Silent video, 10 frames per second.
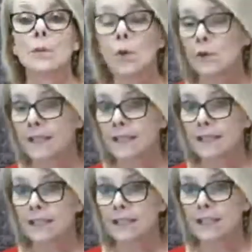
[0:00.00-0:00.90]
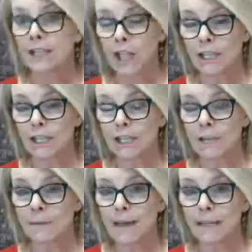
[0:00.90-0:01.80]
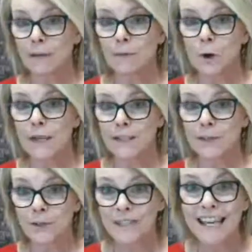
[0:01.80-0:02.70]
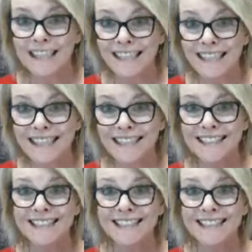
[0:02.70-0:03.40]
what's challenging about it, why it's not selling,